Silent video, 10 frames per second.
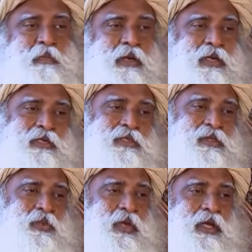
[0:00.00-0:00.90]

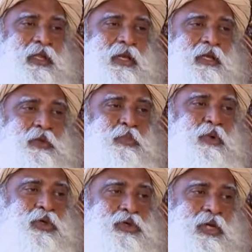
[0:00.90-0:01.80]
place where they get to
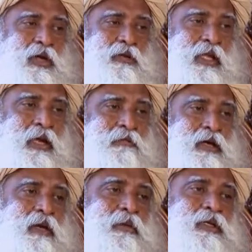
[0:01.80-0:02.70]
boss around. They have a
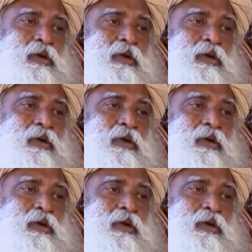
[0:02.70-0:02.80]
committed